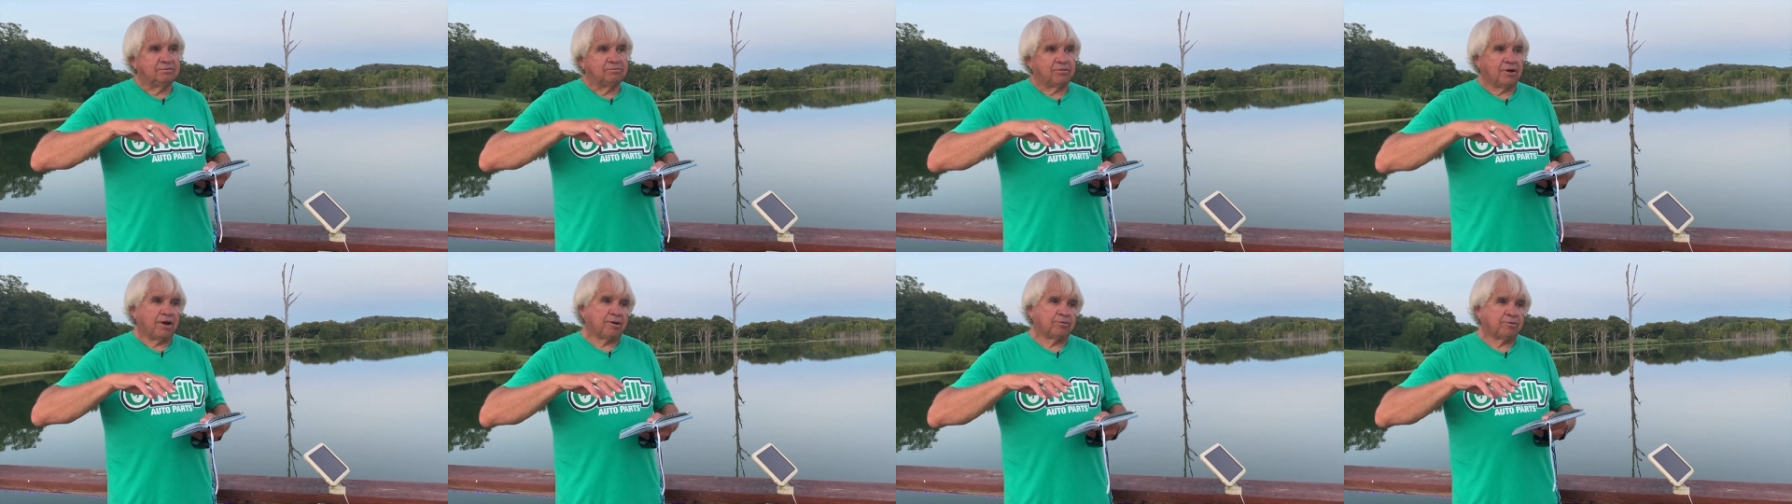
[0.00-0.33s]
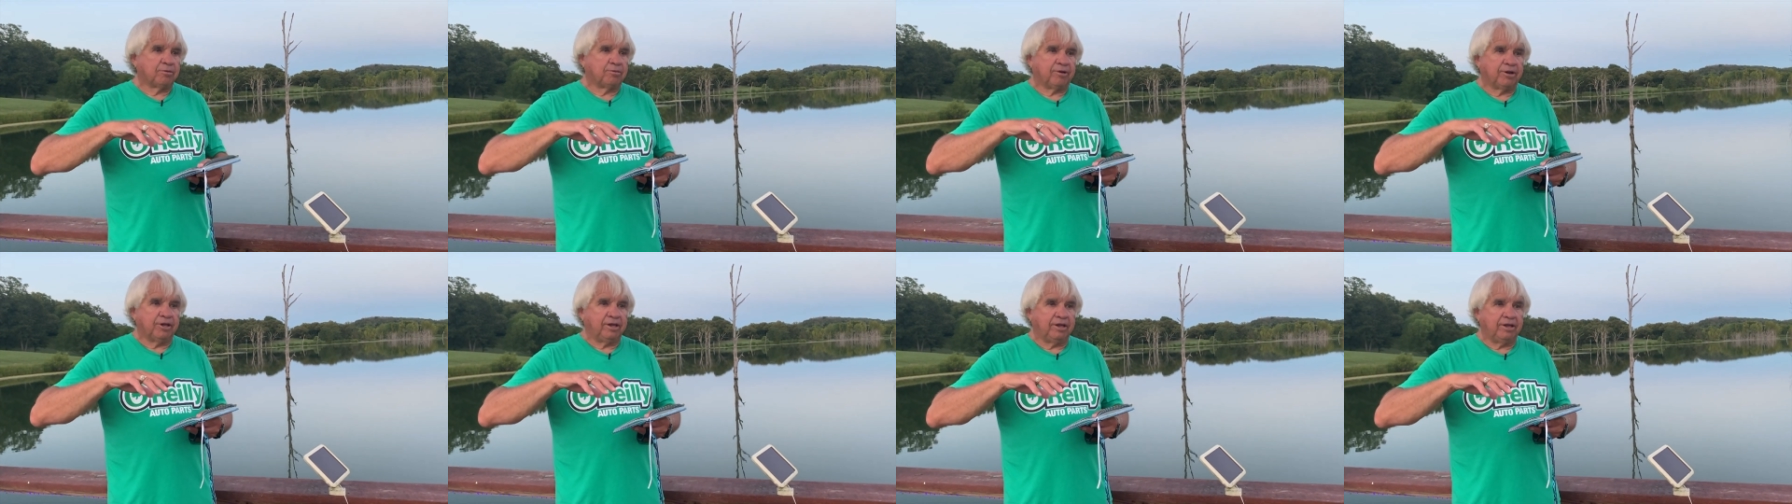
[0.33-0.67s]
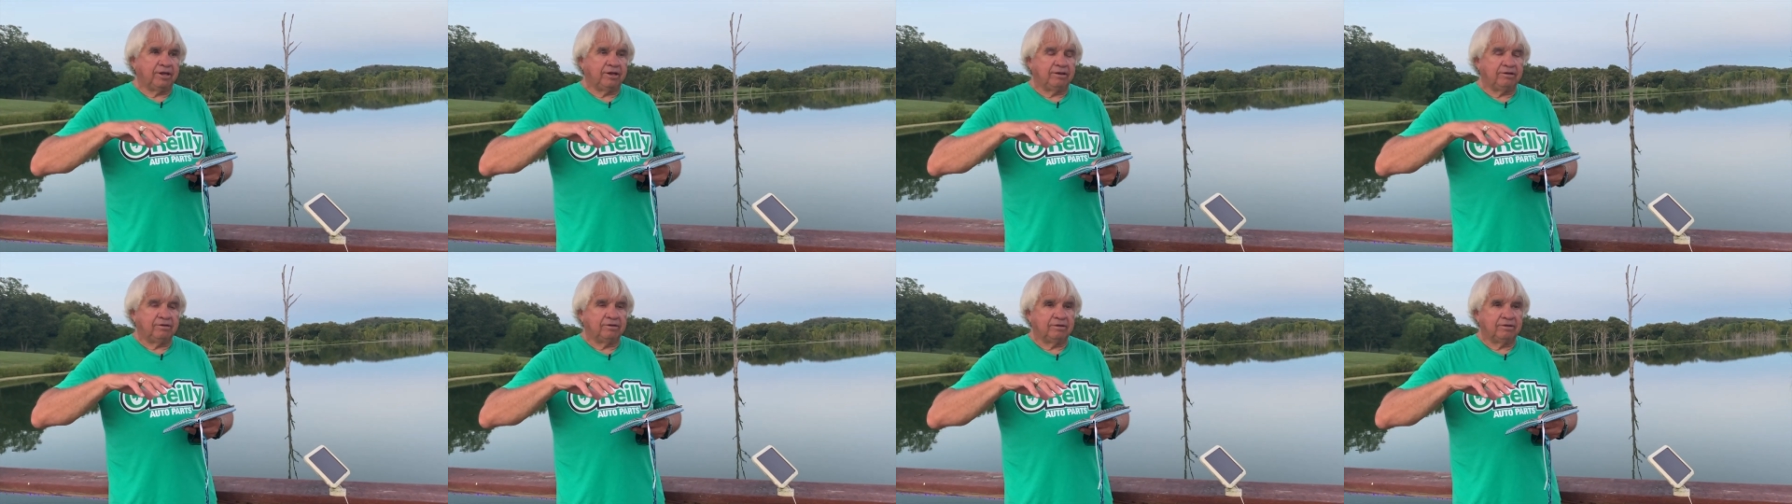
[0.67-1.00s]

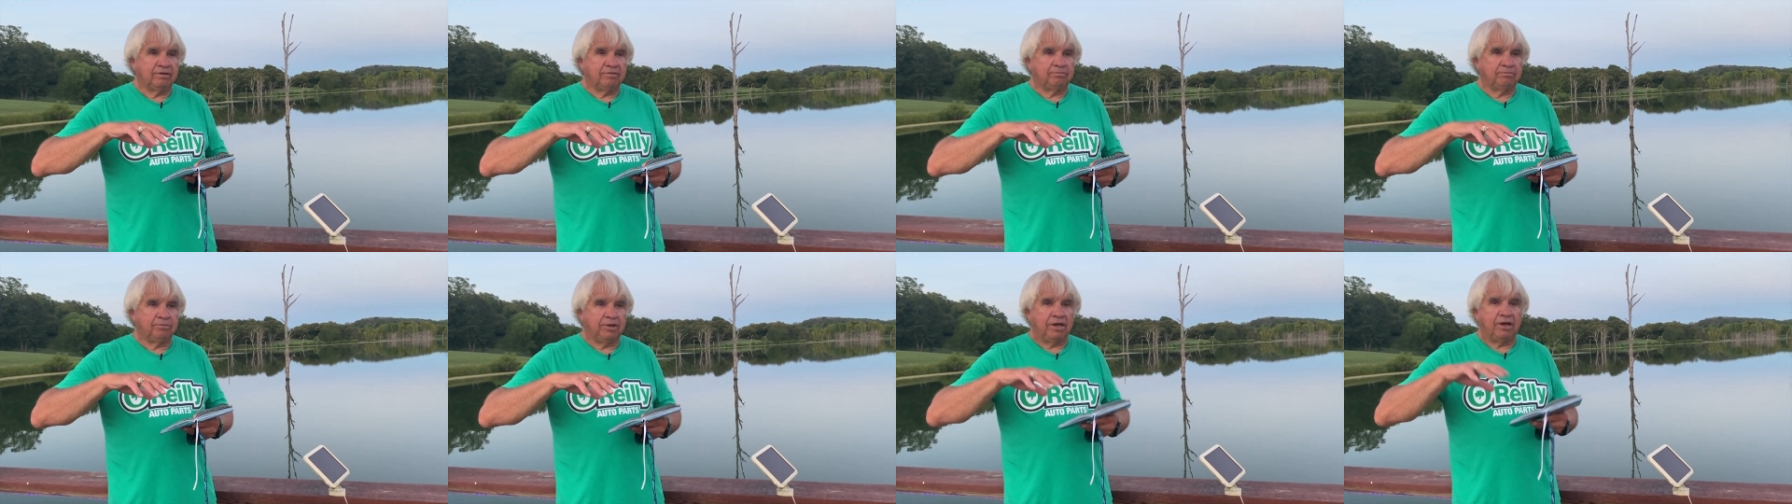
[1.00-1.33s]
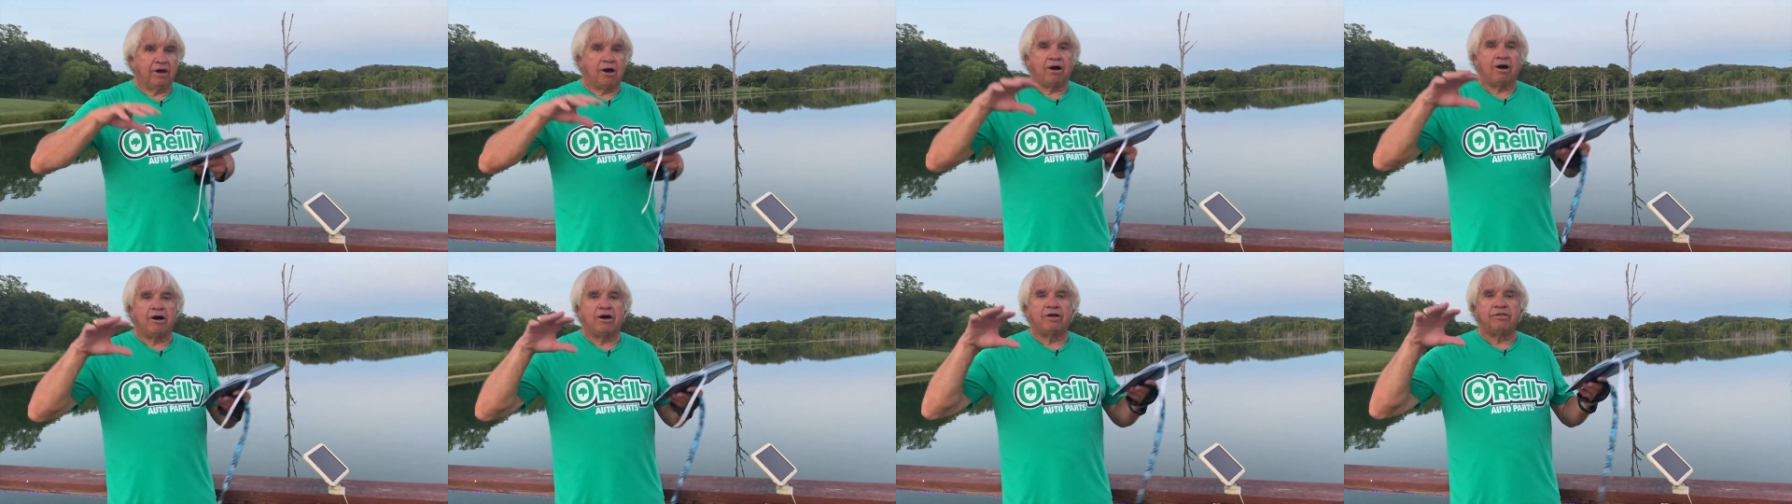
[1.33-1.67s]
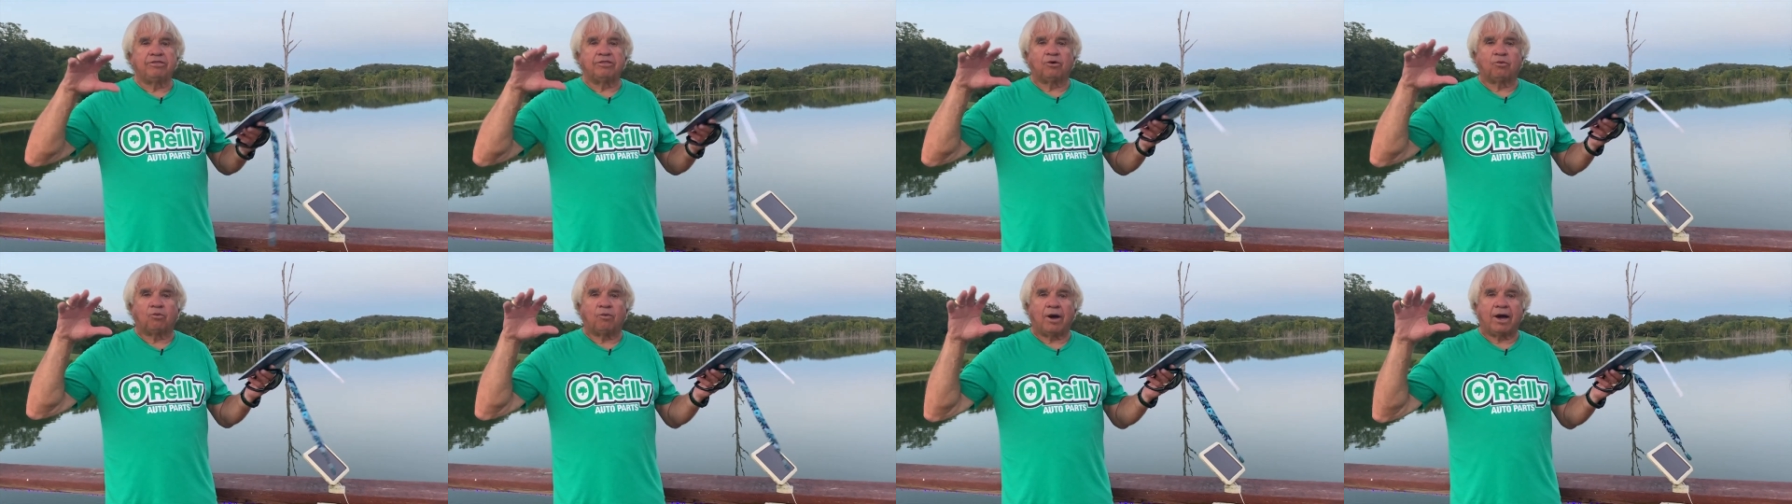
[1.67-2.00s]
probably
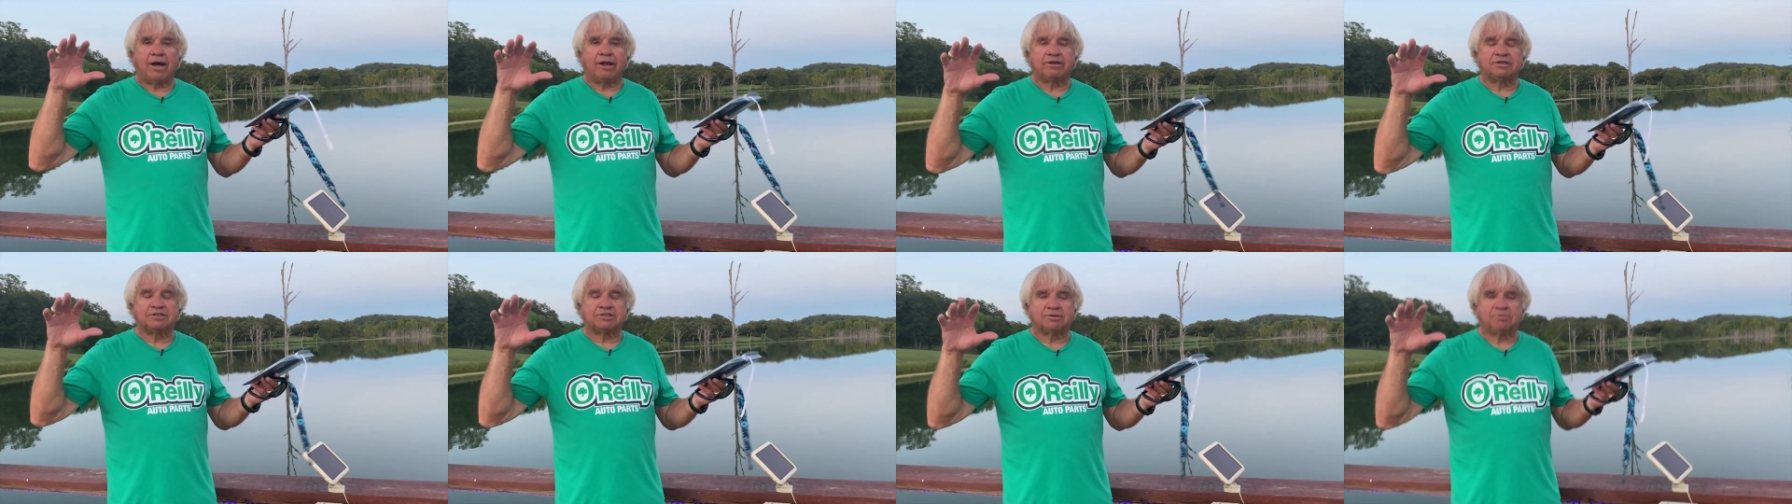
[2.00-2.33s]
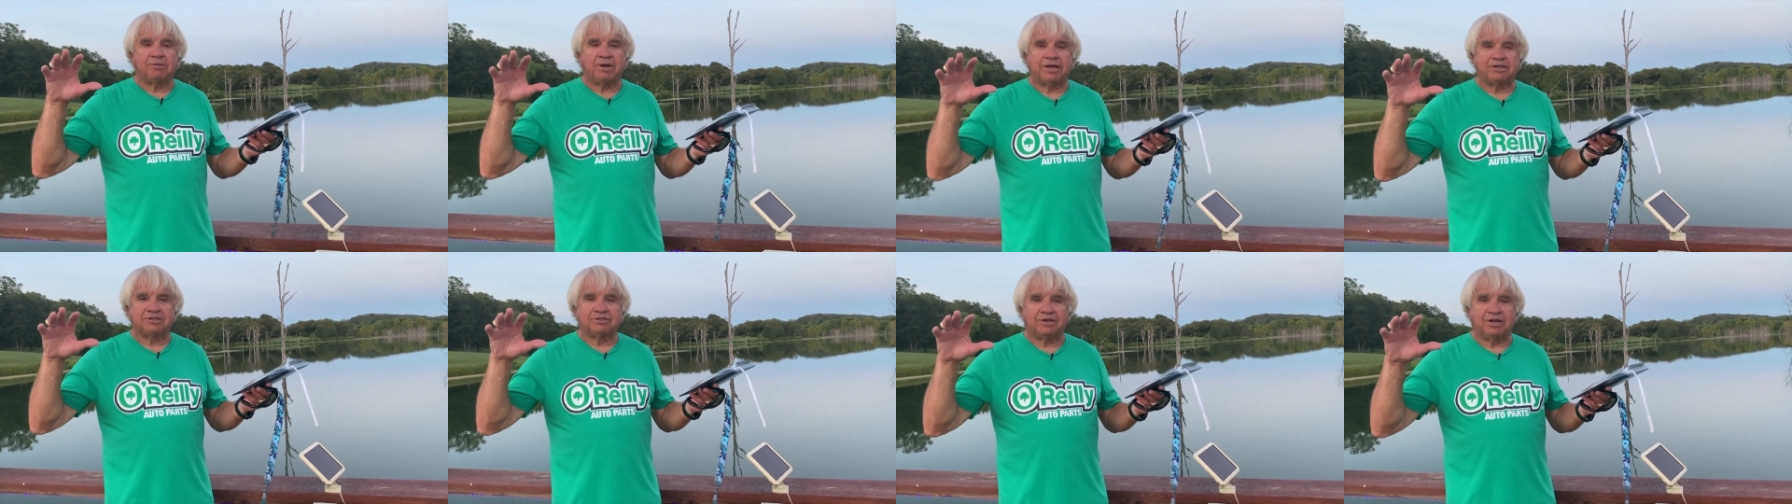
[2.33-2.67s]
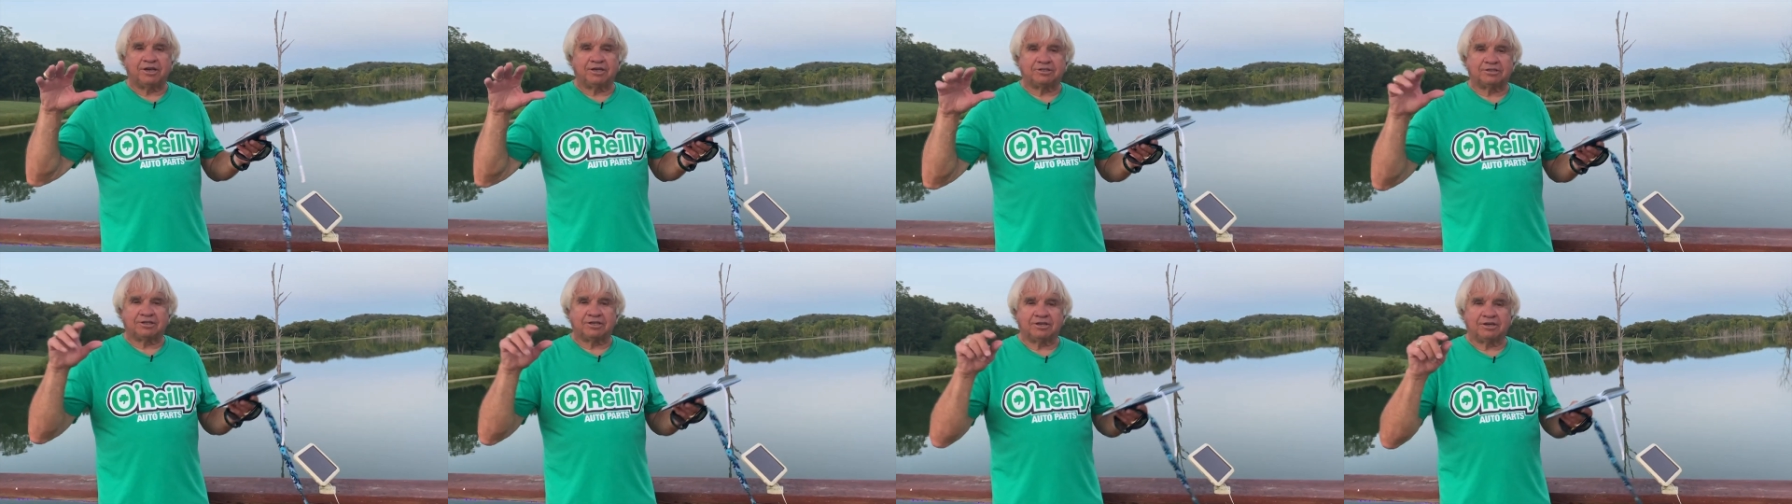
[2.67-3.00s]
beyond the wildest
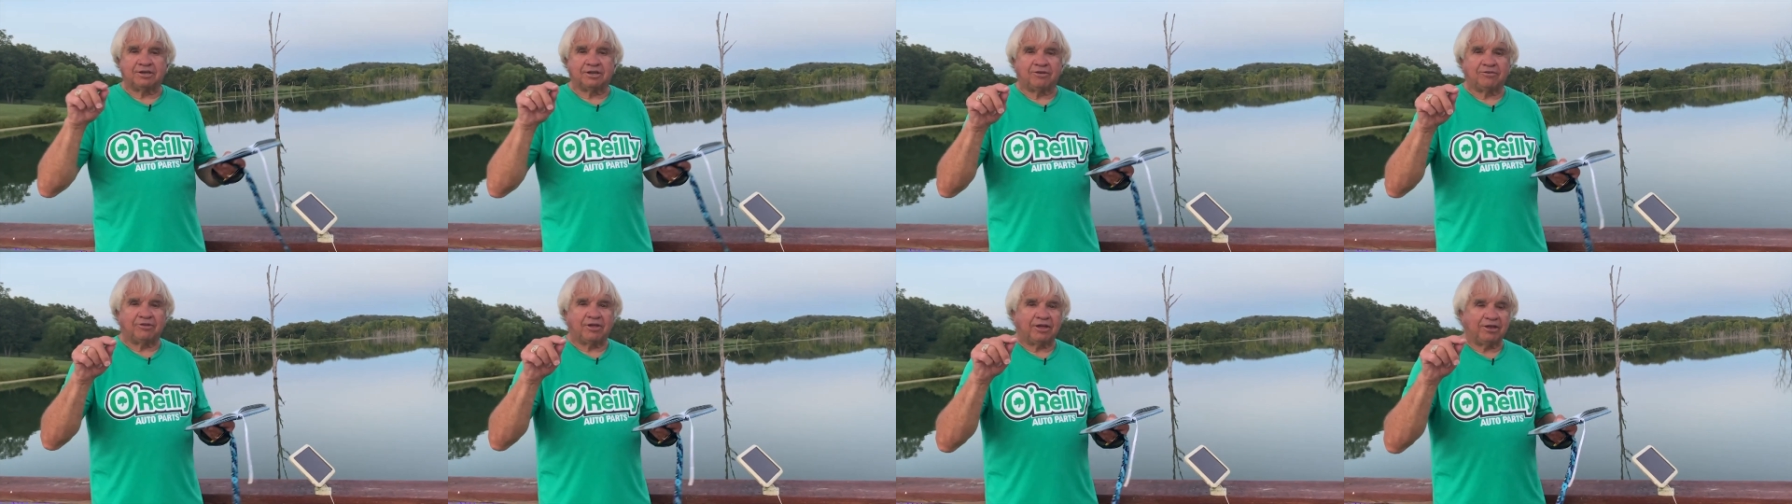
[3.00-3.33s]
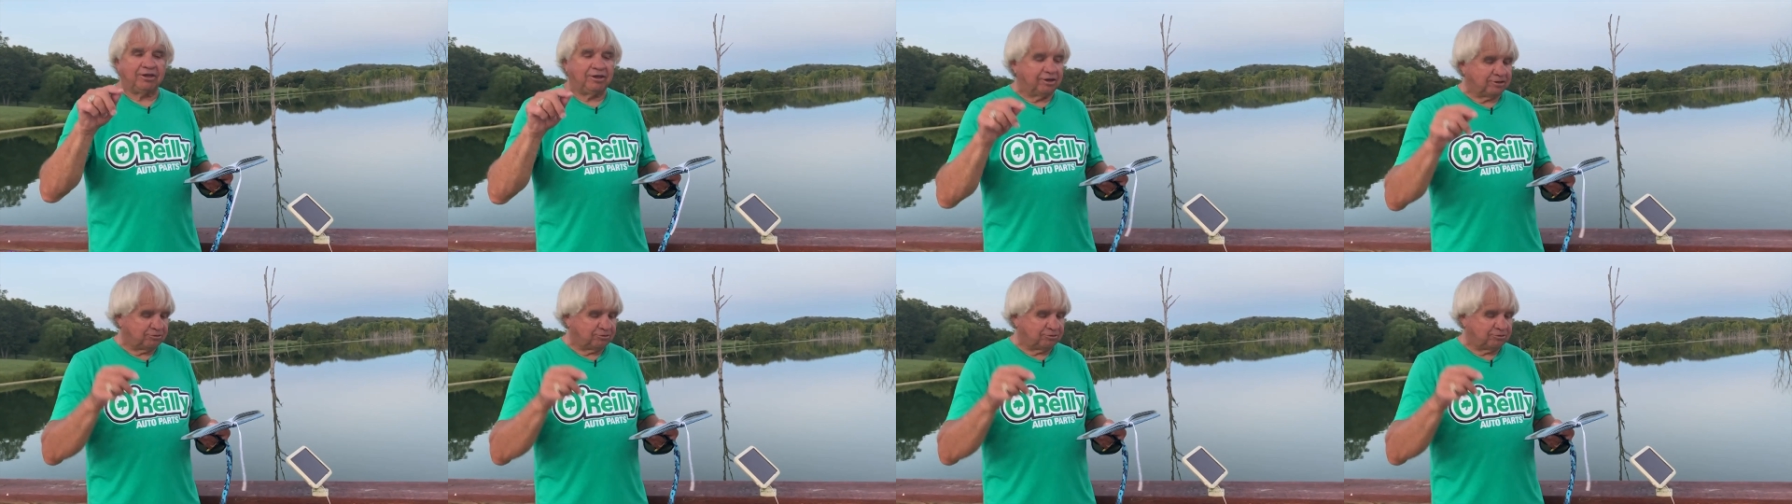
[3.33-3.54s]
imagination of that